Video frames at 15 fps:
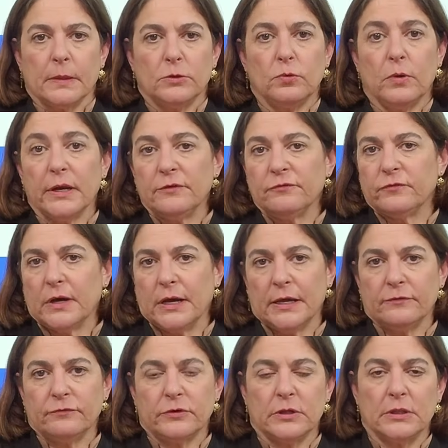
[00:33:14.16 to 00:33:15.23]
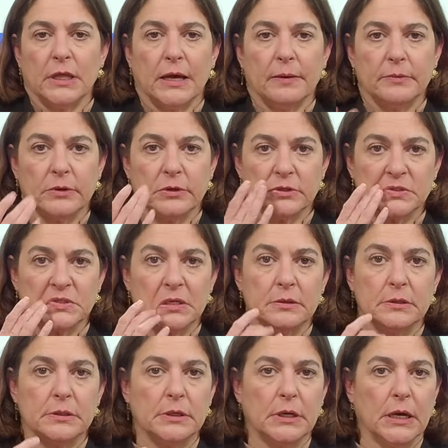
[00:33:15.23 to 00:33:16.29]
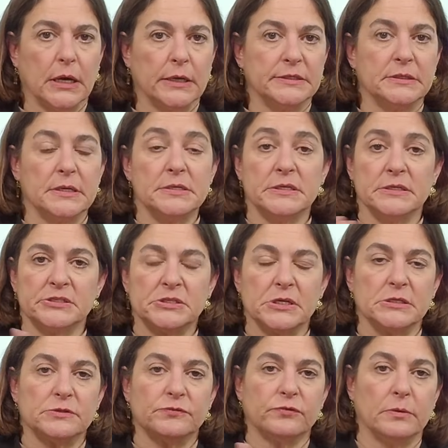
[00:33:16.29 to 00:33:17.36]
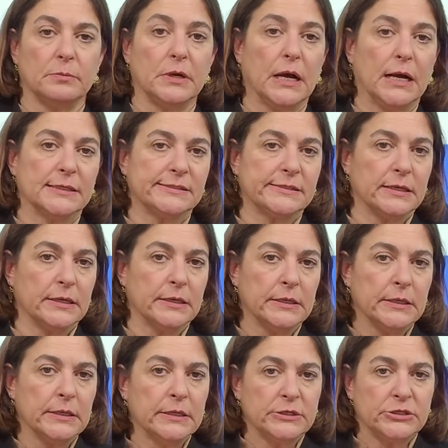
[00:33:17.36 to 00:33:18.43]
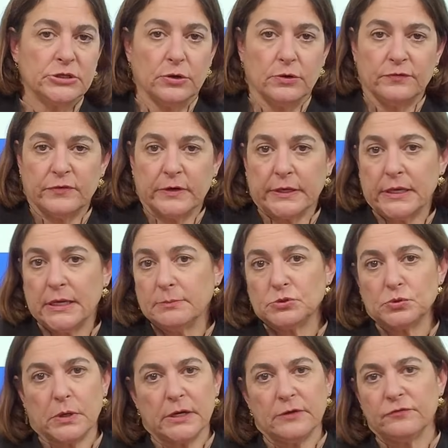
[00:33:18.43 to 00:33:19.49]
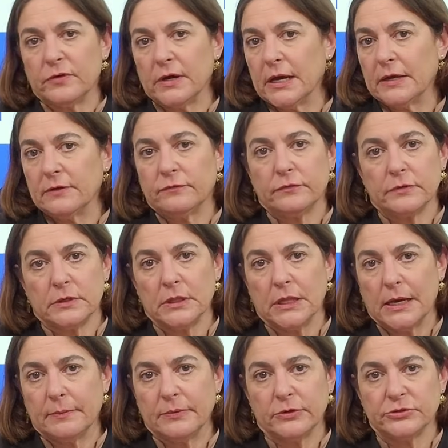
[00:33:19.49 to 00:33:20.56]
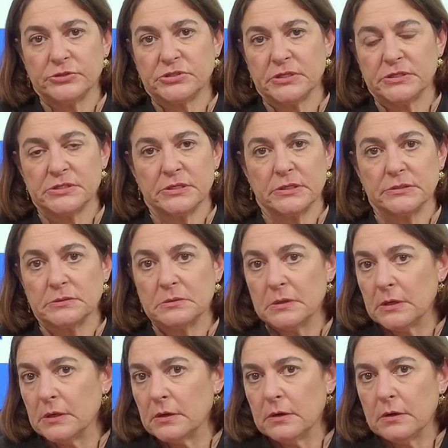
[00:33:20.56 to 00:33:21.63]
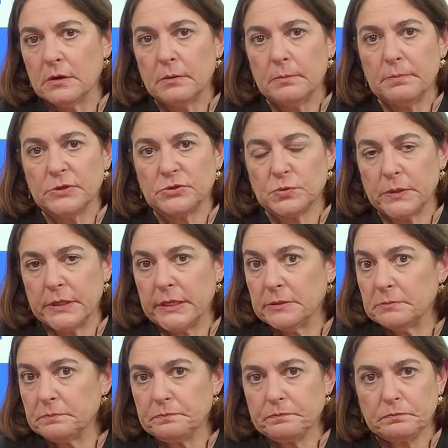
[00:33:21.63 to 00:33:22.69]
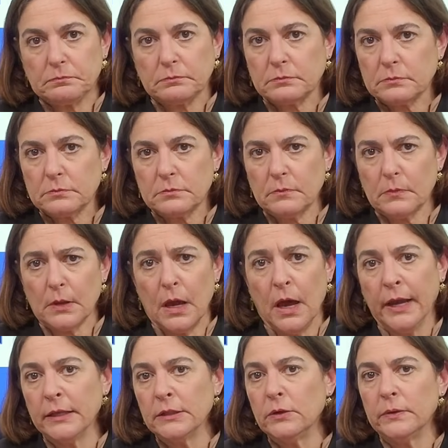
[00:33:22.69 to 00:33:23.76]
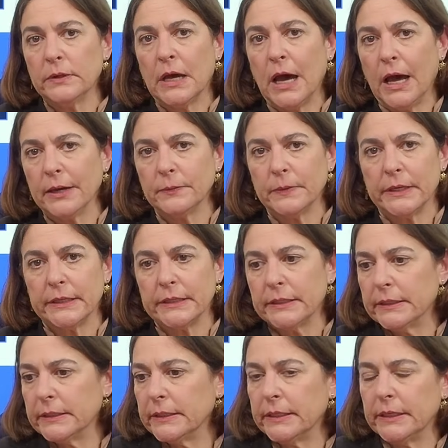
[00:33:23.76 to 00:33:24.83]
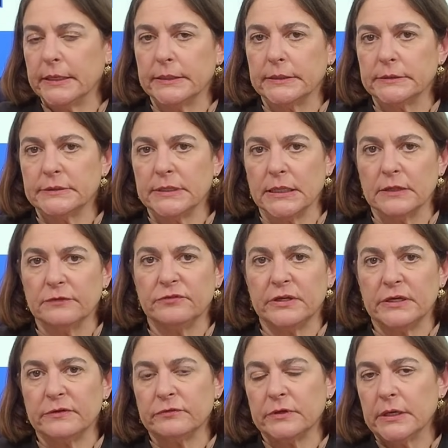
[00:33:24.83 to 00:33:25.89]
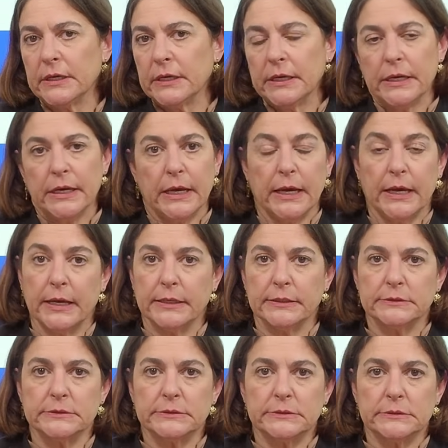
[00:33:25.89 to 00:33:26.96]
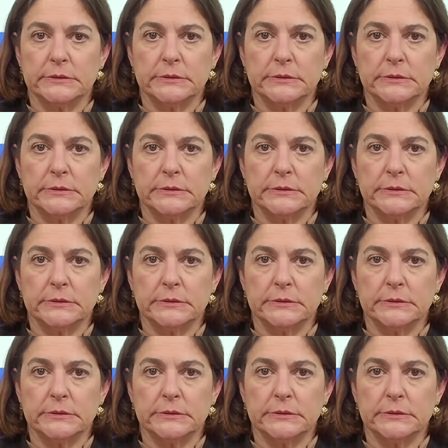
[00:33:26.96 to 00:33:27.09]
25 kilometers distance from Gaza to Ofakim, 25 kilometers distant between Ayalon Highway in Tel Aviv and